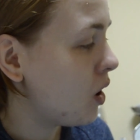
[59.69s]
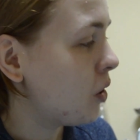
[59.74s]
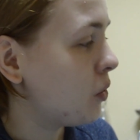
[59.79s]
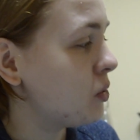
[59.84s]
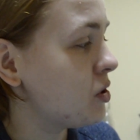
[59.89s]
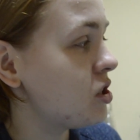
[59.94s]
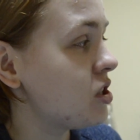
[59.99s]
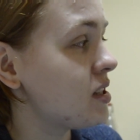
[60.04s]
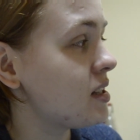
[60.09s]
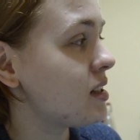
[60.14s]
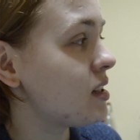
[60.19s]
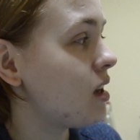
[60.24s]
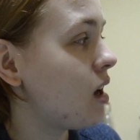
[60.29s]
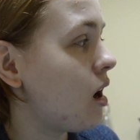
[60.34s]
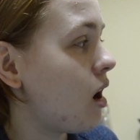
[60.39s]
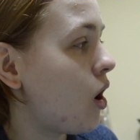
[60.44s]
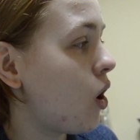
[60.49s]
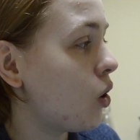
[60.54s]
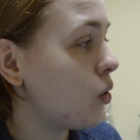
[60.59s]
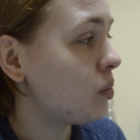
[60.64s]
which is
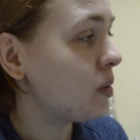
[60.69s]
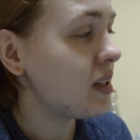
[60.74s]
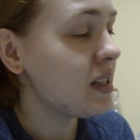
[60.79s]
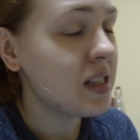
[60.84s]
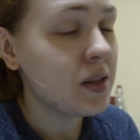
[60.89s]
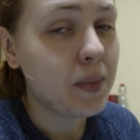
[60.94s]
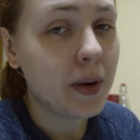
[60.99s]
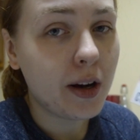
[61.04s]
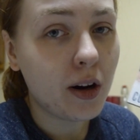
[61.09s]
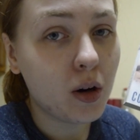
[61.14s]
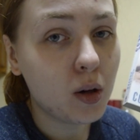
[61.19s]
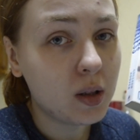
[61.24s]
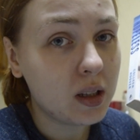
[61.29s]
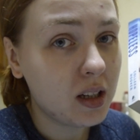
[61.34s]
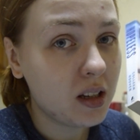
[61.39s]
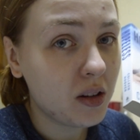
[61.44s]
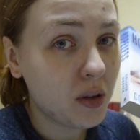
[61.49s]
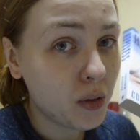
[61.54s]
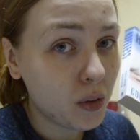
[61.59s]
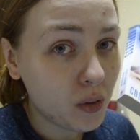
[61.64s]
Hopeless by
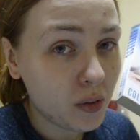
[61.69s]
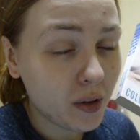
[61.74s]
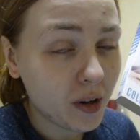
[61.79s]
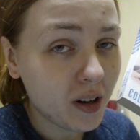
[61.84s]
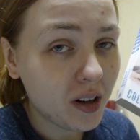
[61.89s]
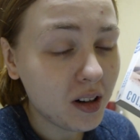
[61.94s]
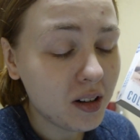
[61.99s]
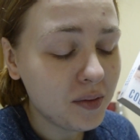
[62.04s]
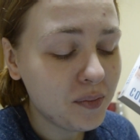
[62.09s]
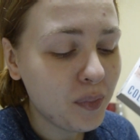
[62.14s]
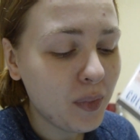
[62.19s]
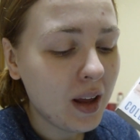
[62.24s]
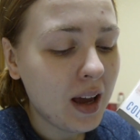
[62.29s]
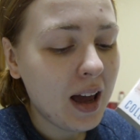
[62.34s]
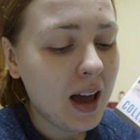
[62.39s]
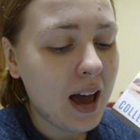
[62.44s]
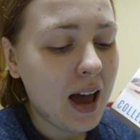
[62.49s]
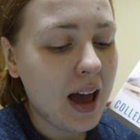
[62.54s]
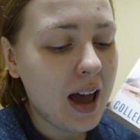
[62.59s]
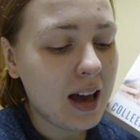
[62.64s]
Colleen Hoover,
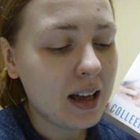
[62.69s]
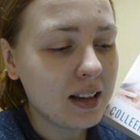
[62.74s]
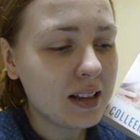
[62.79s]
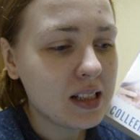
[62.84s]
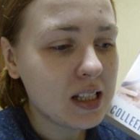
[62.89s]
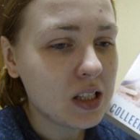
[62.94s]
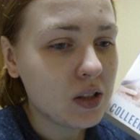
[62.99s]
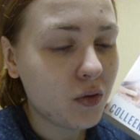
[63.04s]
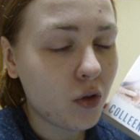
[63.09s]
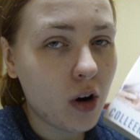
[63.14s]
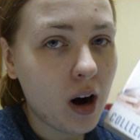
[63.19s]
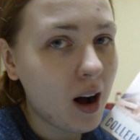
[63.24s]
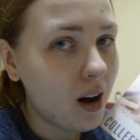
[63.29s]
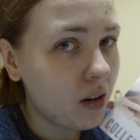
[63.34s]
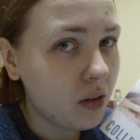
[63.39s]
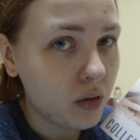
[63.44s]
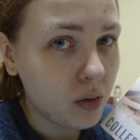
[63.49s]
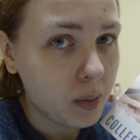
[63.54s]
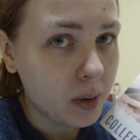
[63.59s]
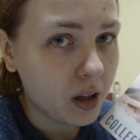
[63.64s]
and this is for
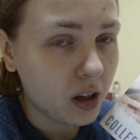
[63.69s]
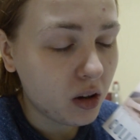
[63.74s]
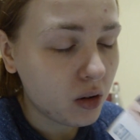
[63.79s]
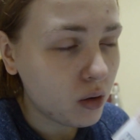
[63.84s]
Alphabet